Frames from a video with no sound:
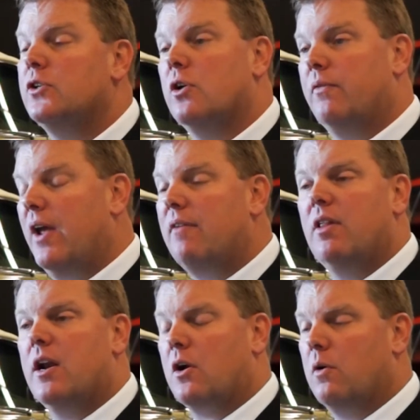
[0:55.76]
So if you have a
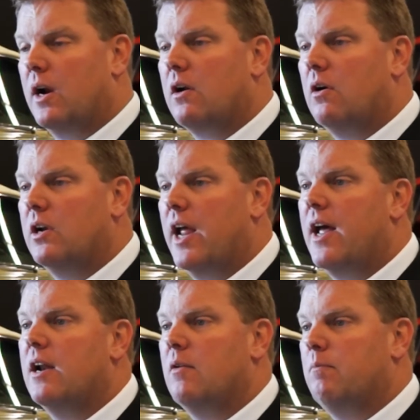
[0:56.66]
lot of credit card
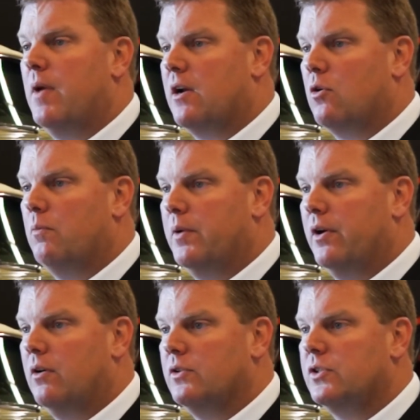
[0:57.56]
debt, medical
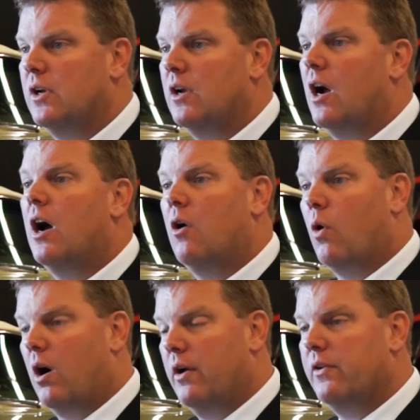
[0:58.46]
bills,
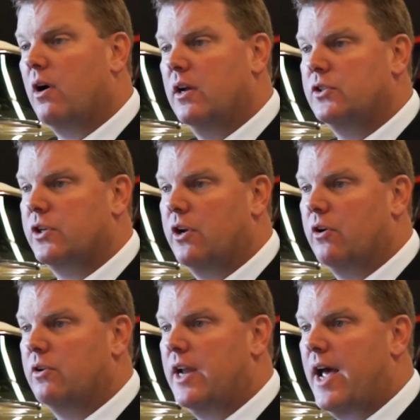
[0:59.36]
or other unsecured